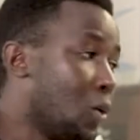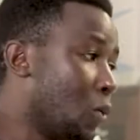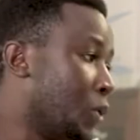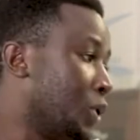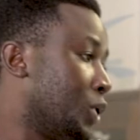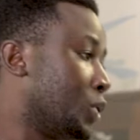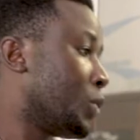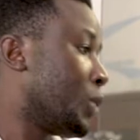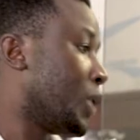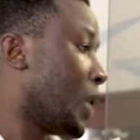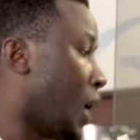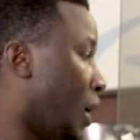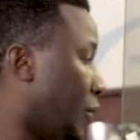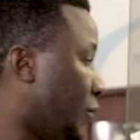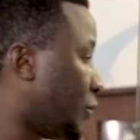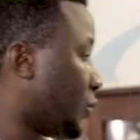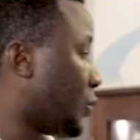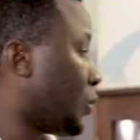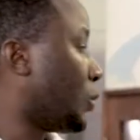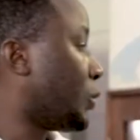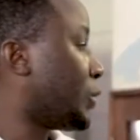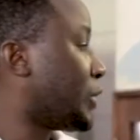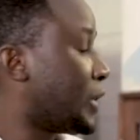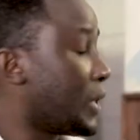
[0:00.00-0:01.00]
which we have
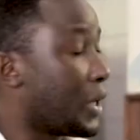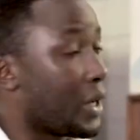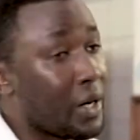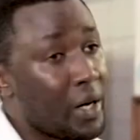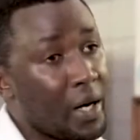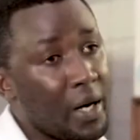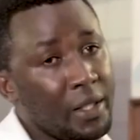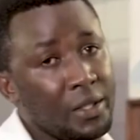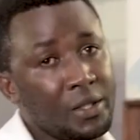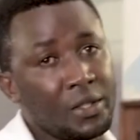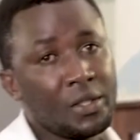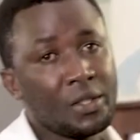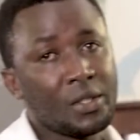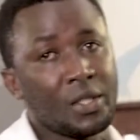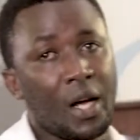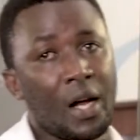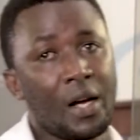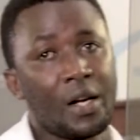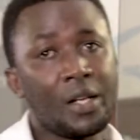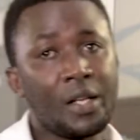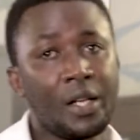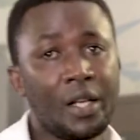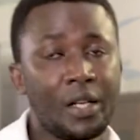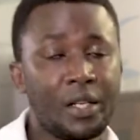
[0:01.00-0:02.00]
to sterilize.
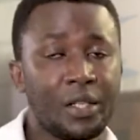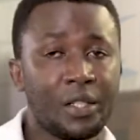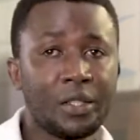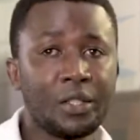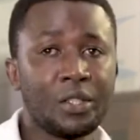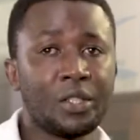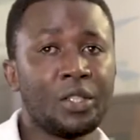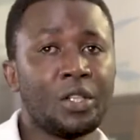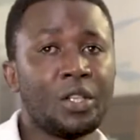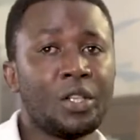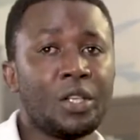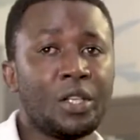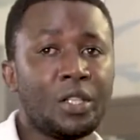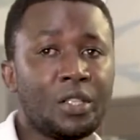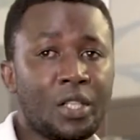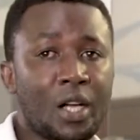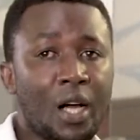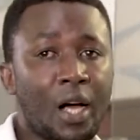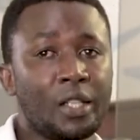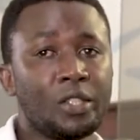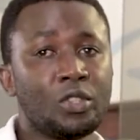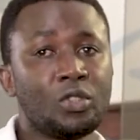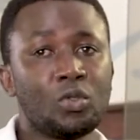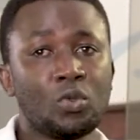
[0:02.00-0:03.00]
And then it
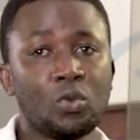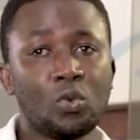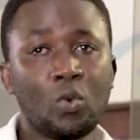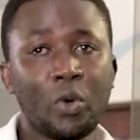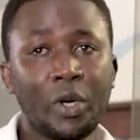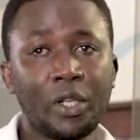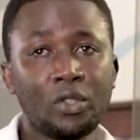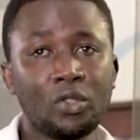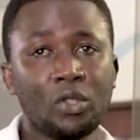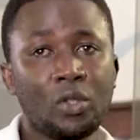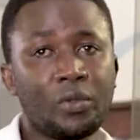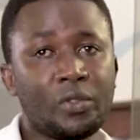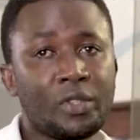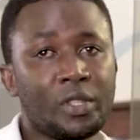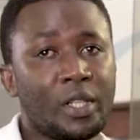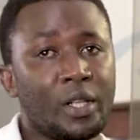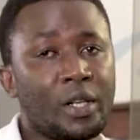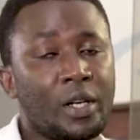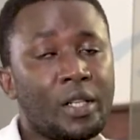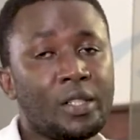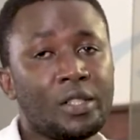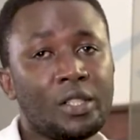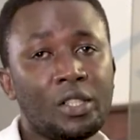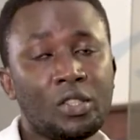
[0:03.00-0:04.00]
has 2 ways of
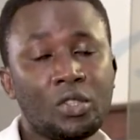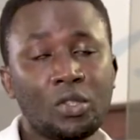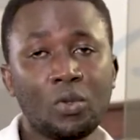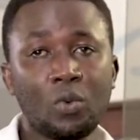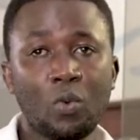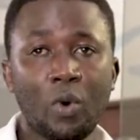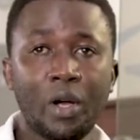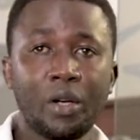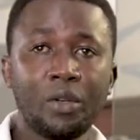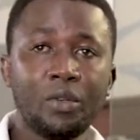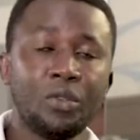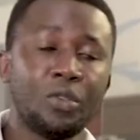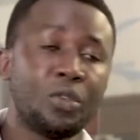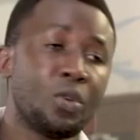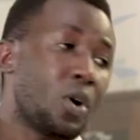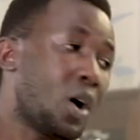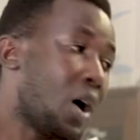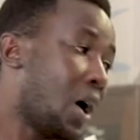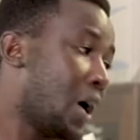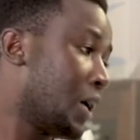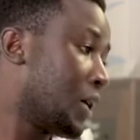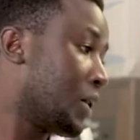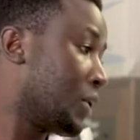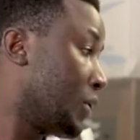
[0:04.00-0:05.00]
sterilization. One, you
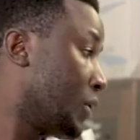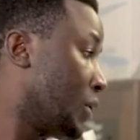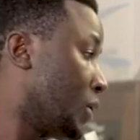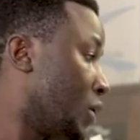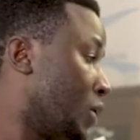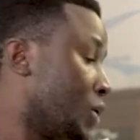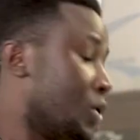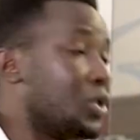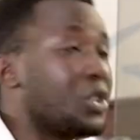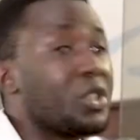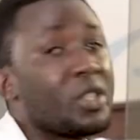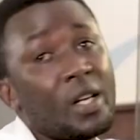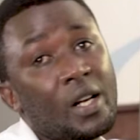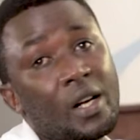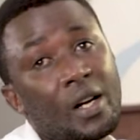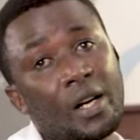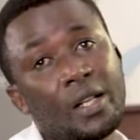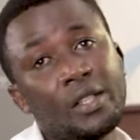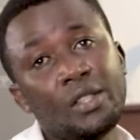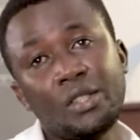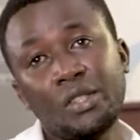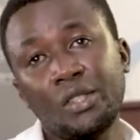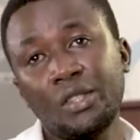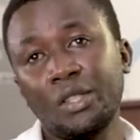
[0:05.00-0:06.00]
can
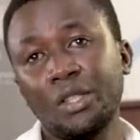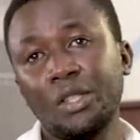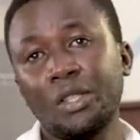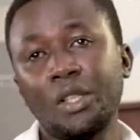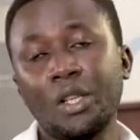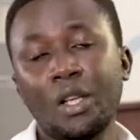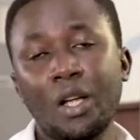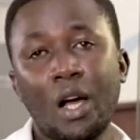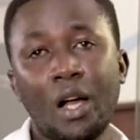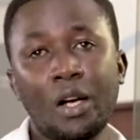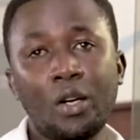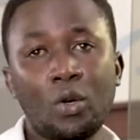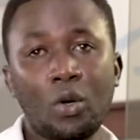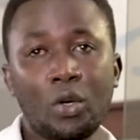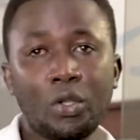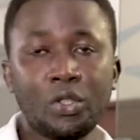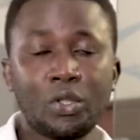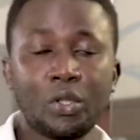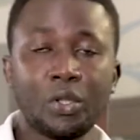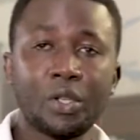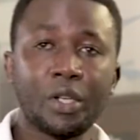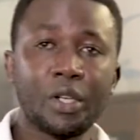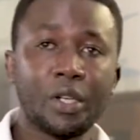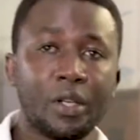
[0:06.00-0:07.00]
sterilize in an
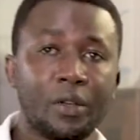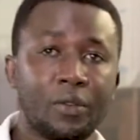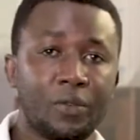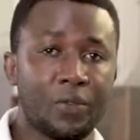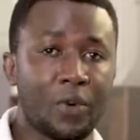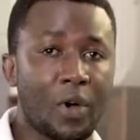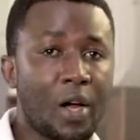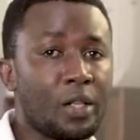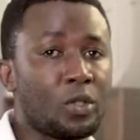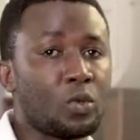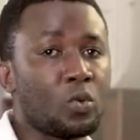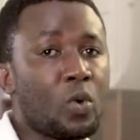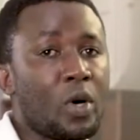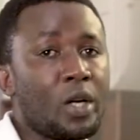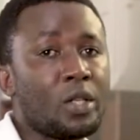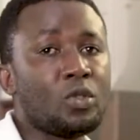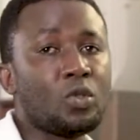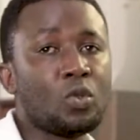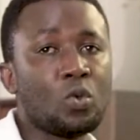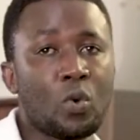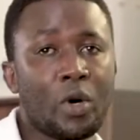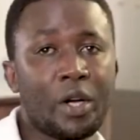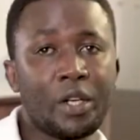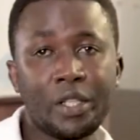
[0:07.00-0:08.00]
autoclave at
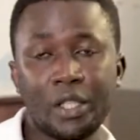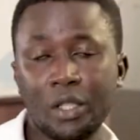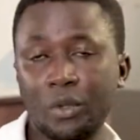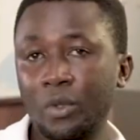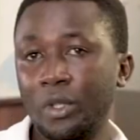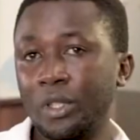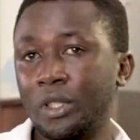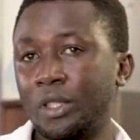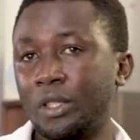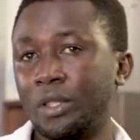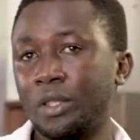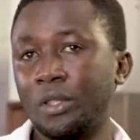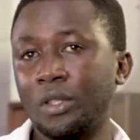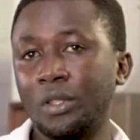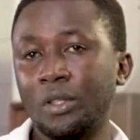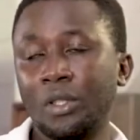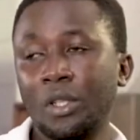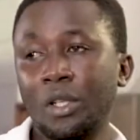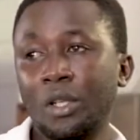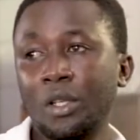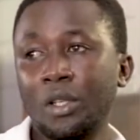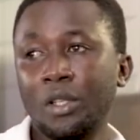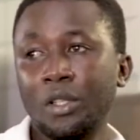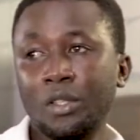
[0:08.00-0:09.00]
121 degrees
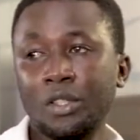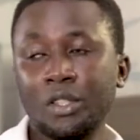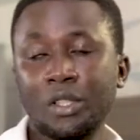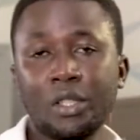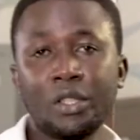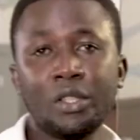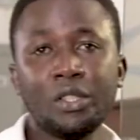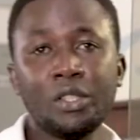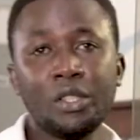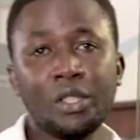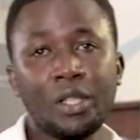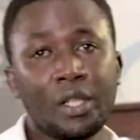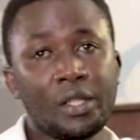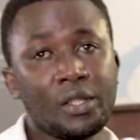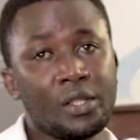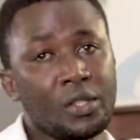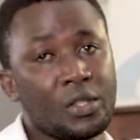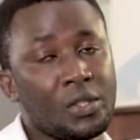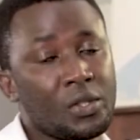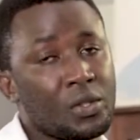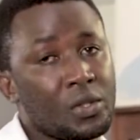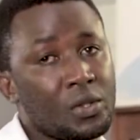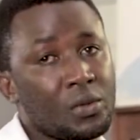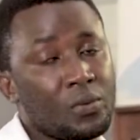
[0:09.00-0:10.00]

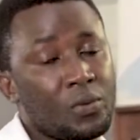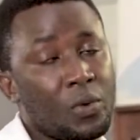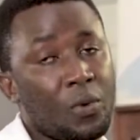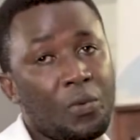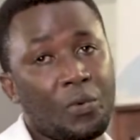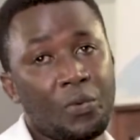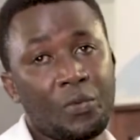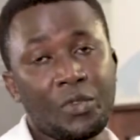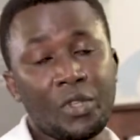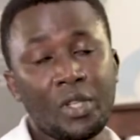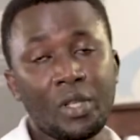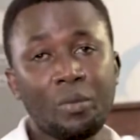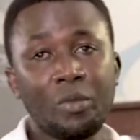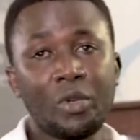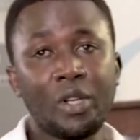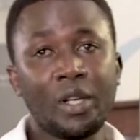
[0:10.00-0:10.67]
Celsius for 15